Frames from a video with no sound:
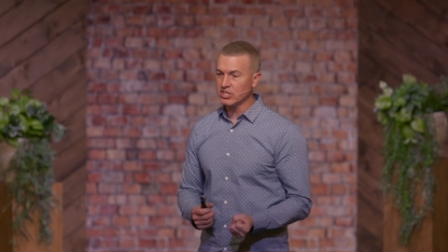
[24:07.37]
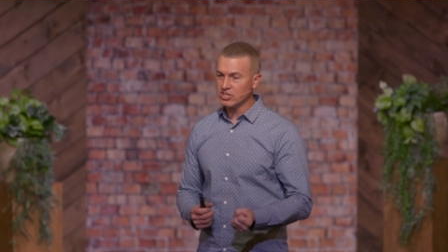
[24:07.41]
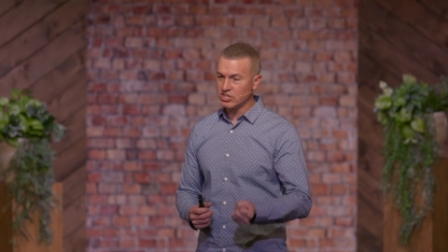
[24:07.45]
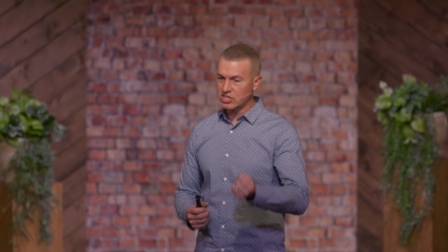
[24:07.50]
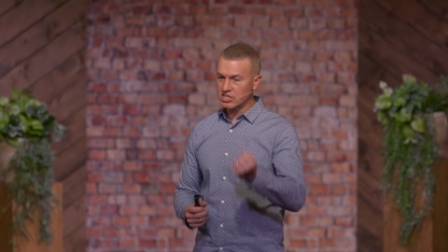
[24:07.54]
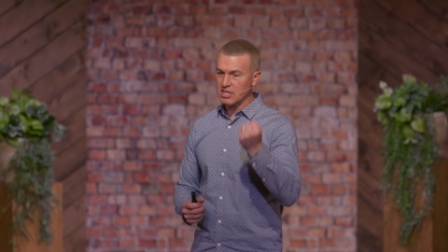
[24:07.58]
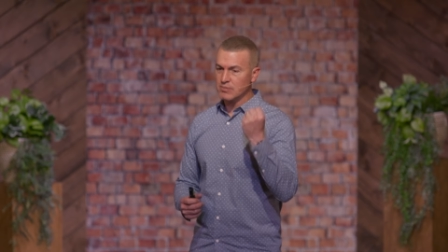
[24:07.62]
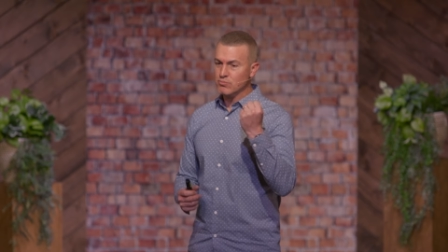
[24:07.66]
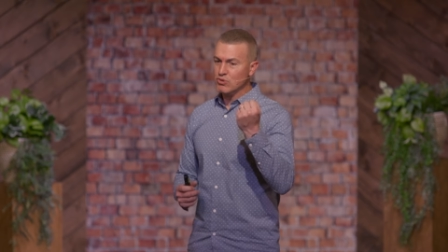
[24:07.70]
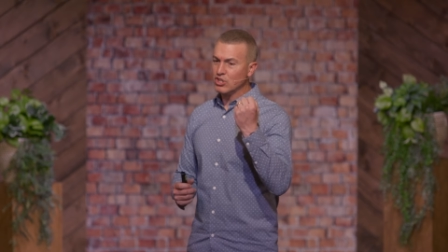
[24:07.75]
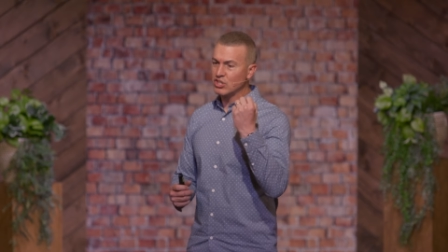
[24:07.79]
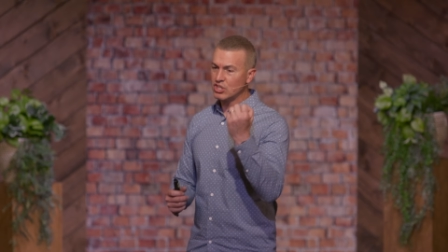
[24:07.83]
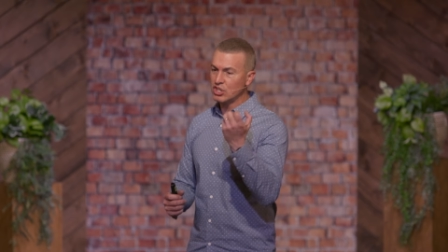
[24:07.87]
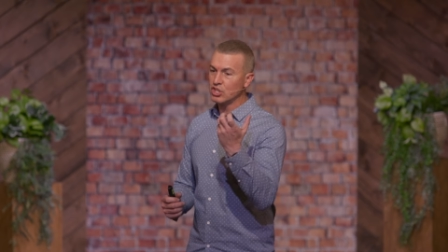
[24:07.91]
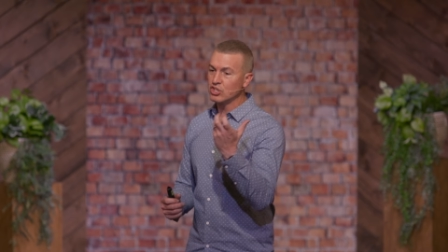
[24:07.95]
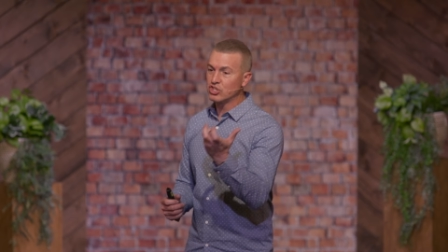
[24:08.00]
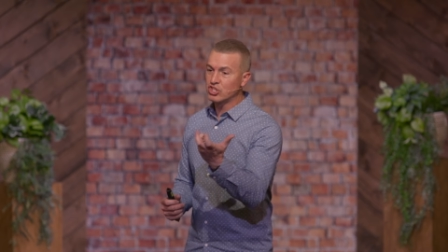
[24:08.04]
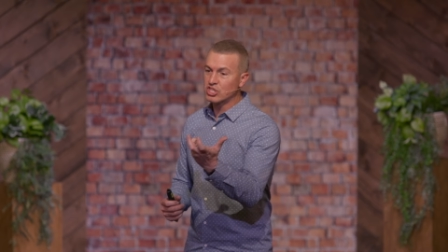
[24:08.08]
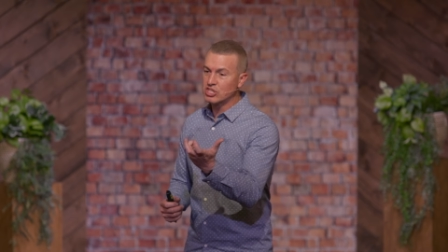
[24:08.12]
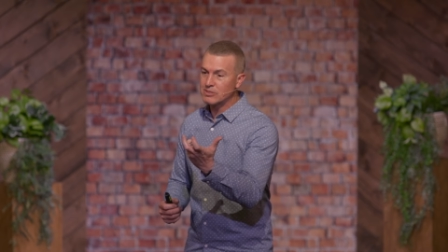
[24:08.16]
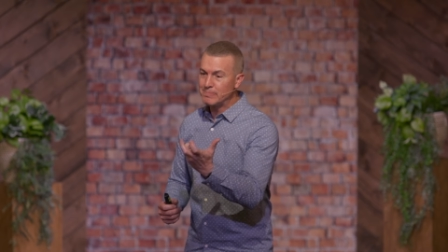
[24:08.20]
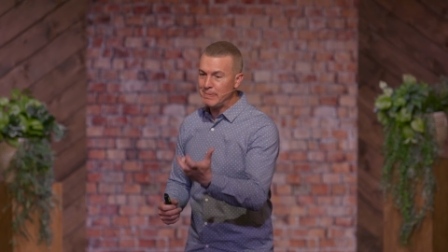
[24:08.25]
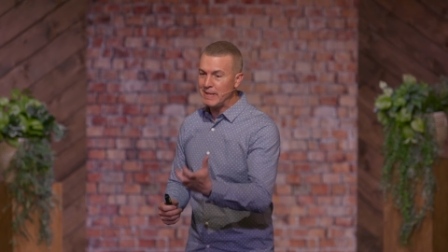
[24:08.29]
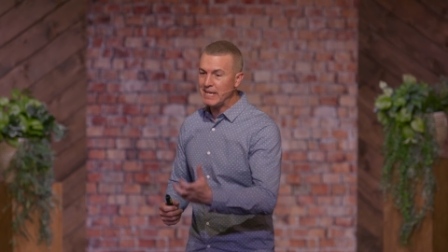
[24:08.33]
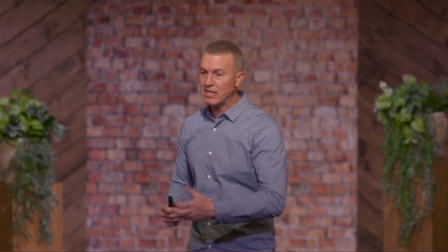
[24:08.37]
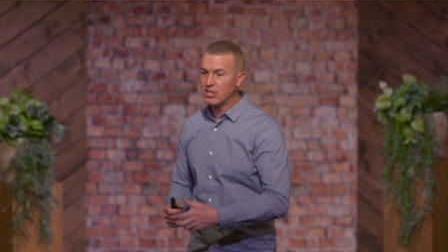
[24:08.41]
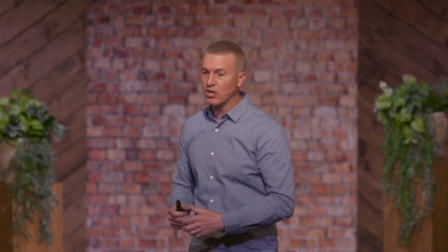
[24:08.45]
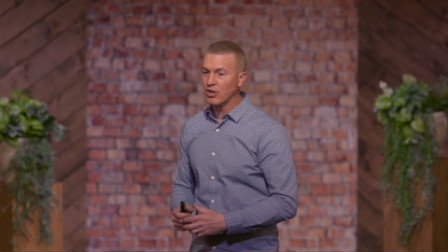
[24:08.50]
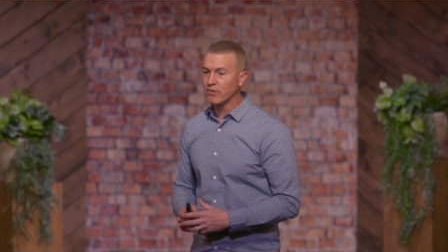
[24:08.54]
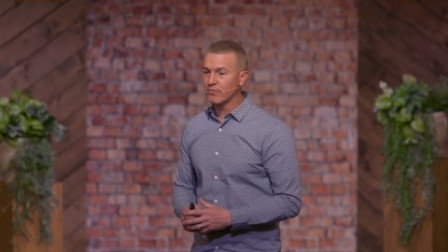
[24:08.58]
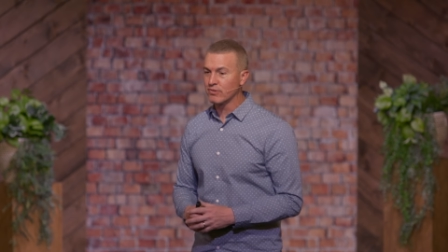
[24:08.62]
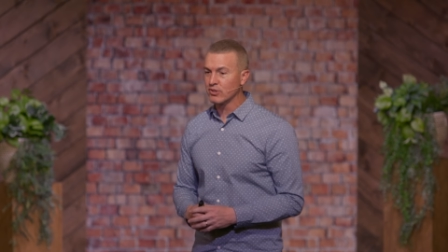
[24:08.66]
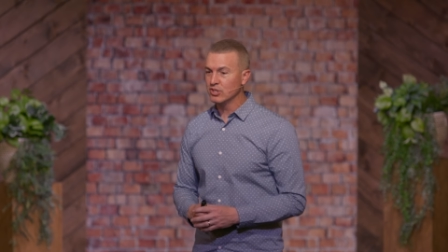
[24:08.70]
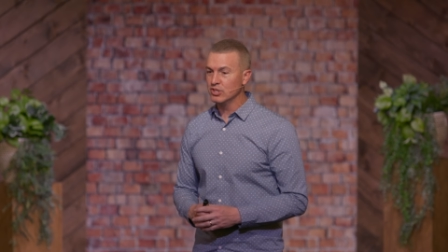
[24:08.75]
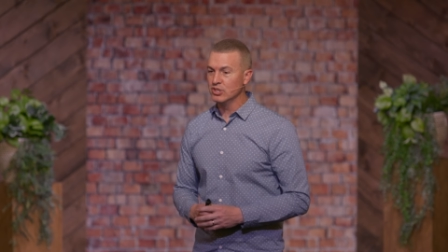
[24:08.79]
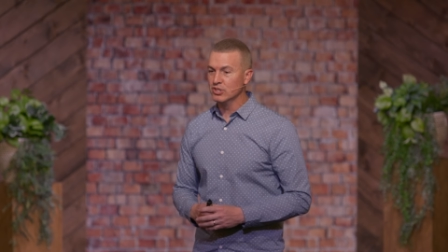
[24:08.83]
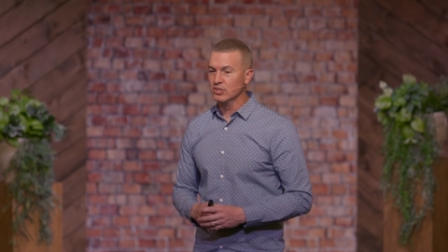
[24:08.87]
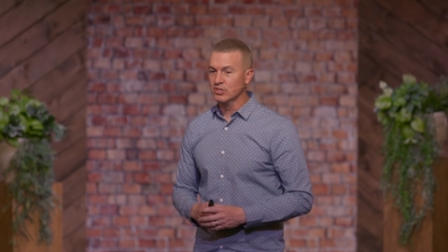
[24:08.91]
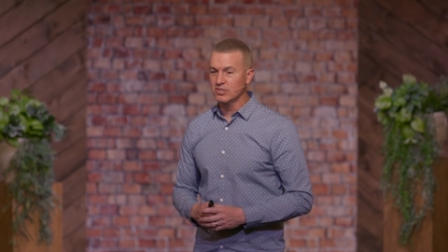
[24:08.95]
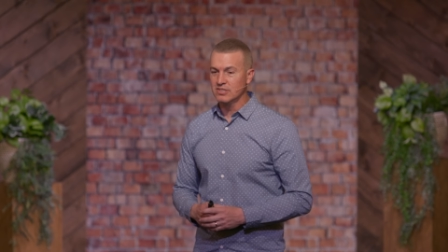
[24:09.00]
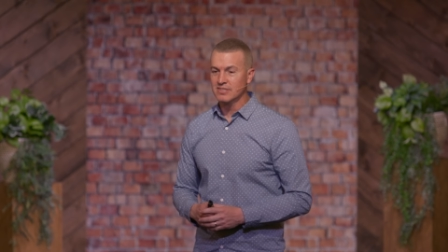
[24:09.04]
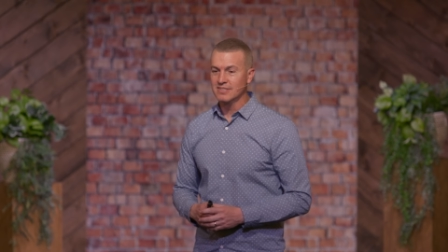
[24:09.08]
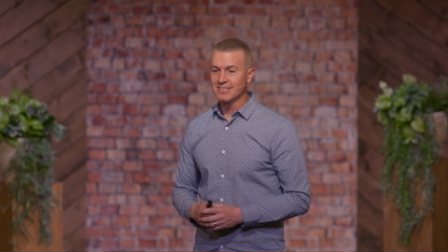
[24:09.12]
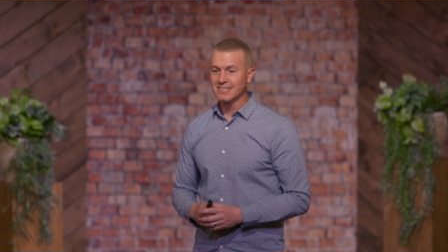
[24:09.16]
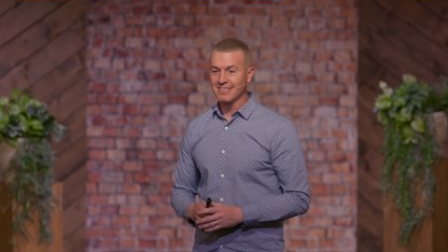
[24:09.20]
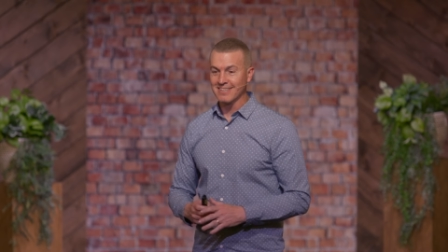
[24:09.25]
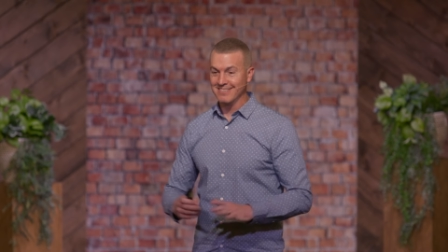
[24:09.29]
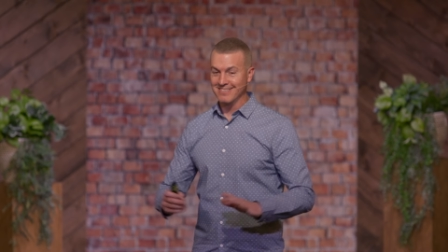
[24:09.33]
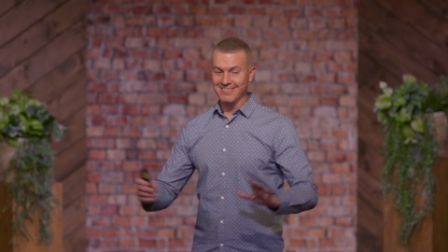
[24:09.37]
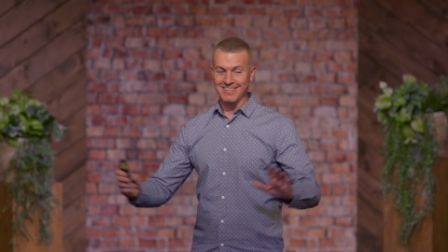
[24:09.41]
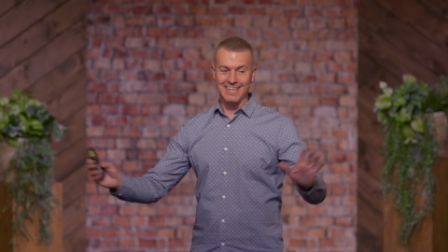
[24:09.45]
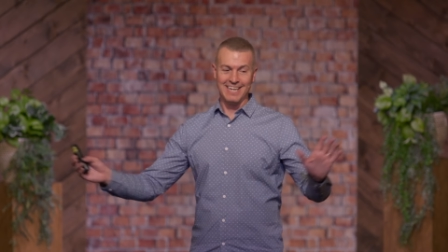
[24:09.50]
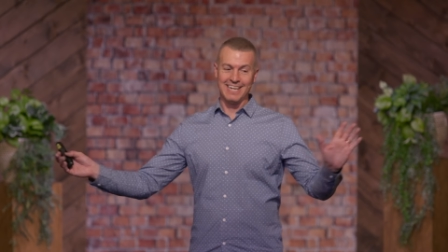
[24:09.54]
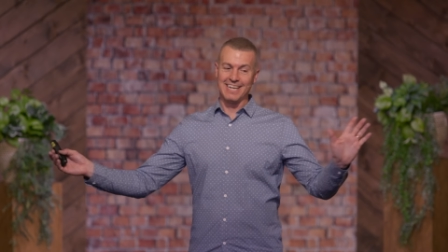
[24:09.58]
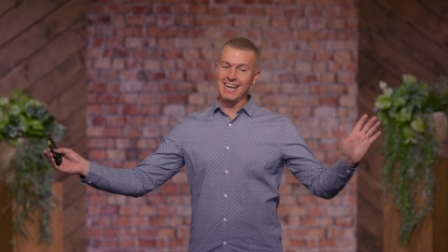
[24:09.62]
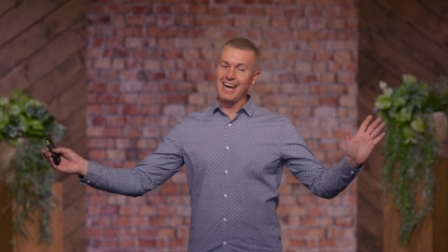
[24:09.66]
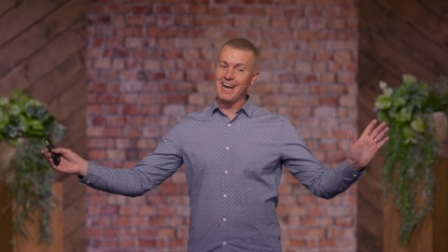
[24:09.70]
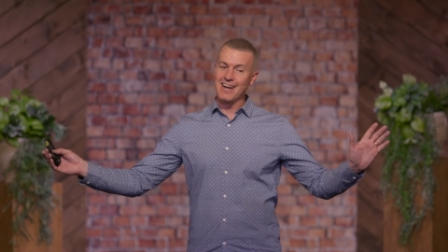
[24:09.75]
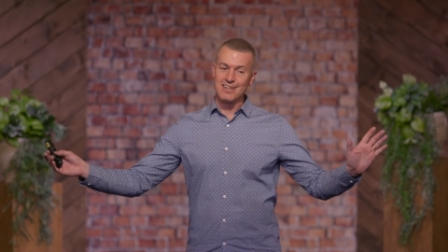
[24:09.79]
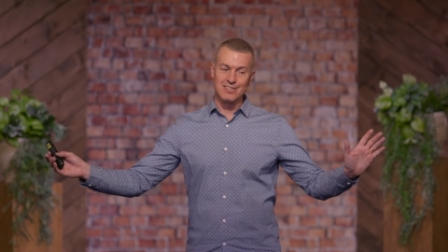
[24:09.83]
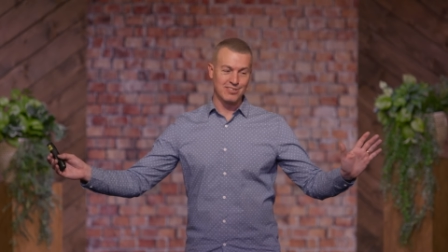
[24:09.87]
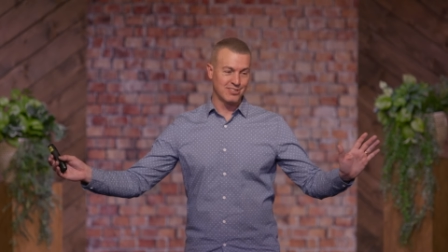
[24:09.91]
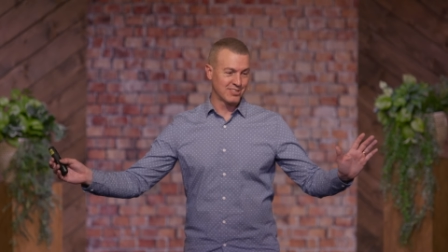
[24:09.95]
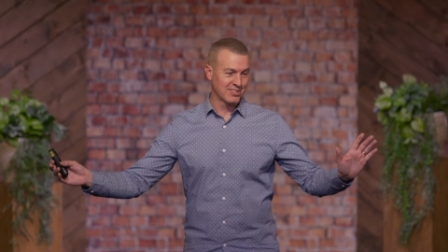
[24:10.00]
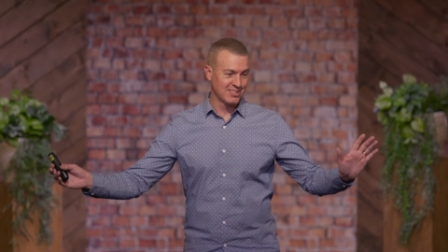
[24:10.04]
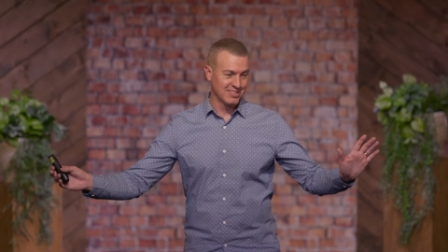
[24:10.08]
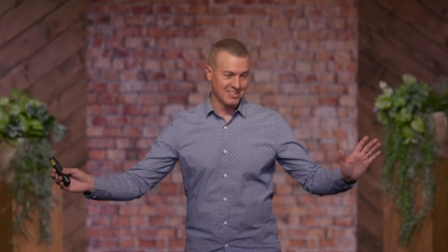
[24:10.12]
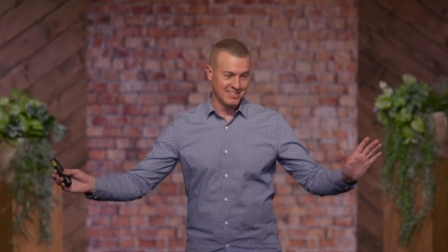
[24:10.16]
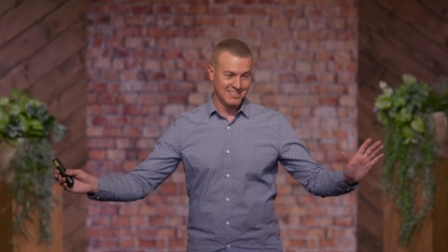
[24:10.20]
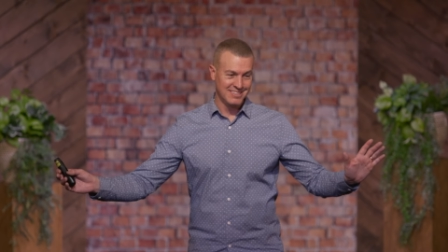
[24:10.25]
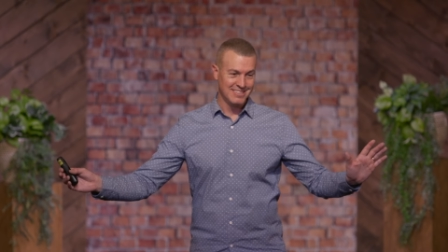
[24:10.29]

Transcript: Someone could speak over you. Hey, guys.